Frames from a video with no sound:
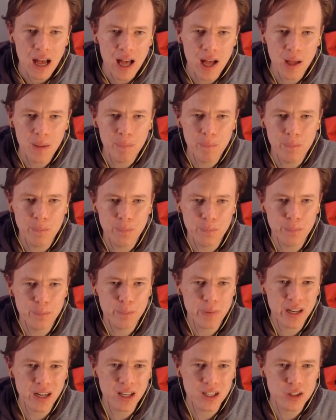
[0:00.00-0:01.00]
um,
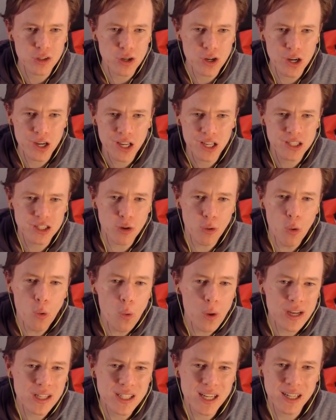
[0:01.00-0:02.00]
but it's it's
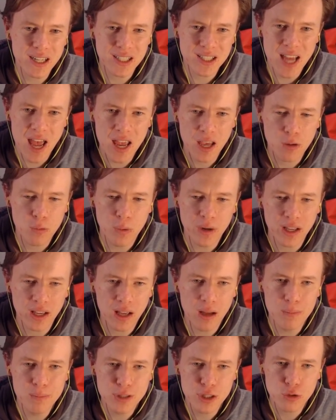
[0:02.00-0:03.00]
always going to tank when it
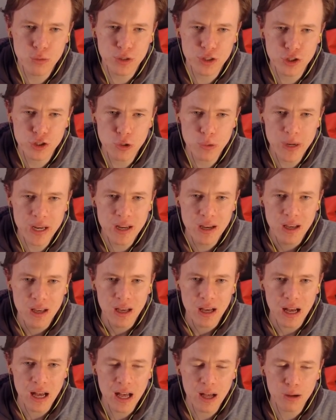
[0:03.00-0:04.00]
comes to a Sui.
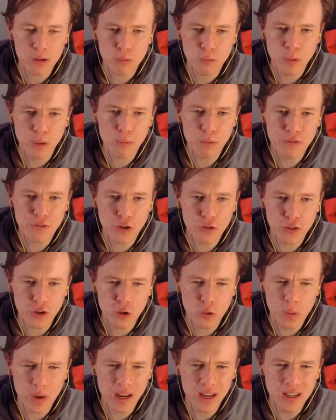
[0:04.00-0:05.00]
Uh, when we've got the
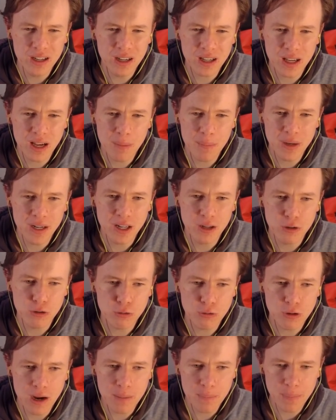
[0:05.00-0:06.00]
queen coming in
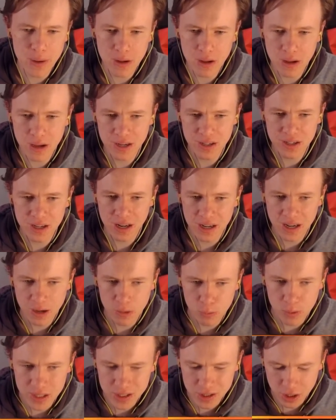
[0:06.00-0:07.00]
right behind.
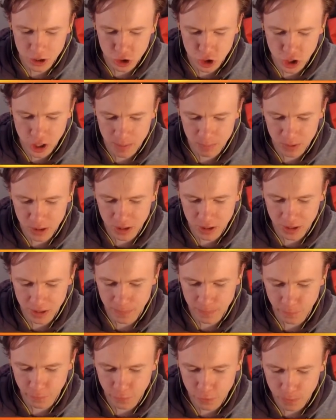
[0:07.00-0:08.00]
Now, where's the champ going to
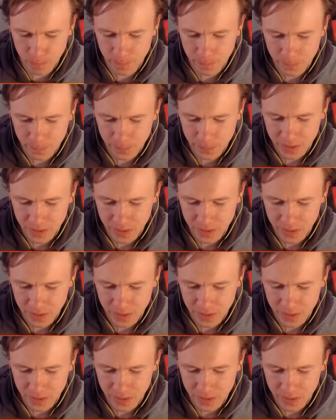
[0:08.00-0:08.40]
come from?